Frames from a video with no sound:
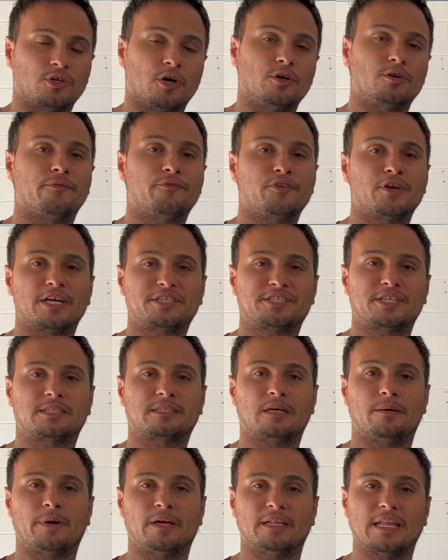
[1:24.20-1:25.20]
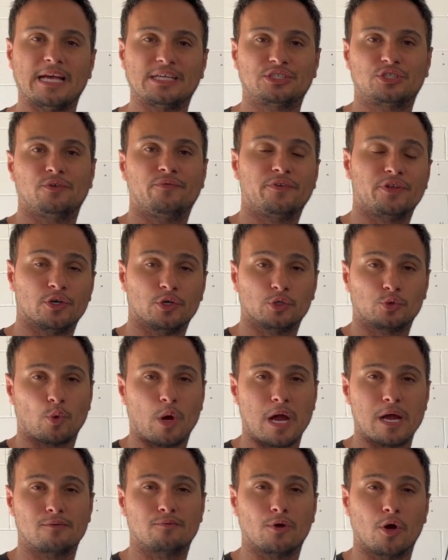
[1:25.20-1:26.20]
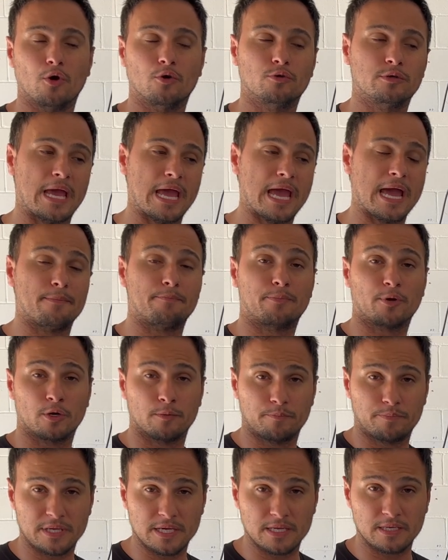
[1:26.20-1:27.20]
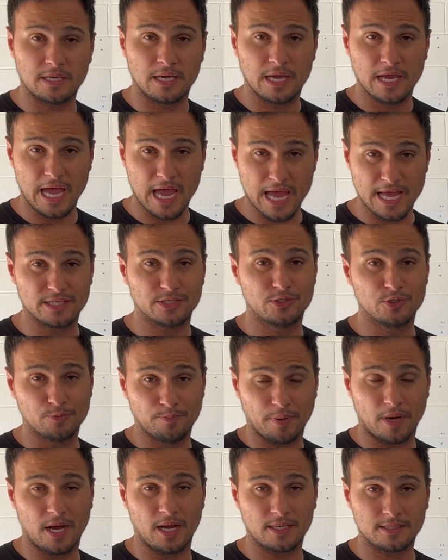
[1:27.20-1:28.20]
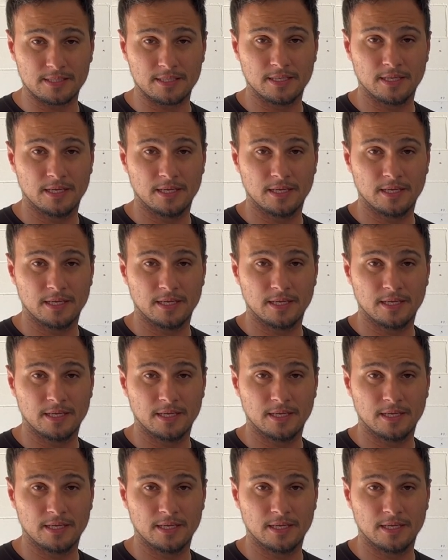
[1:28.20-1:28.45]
So I don't know if you guys checked out my last two videos where I rode at Burn Peak and DuPont.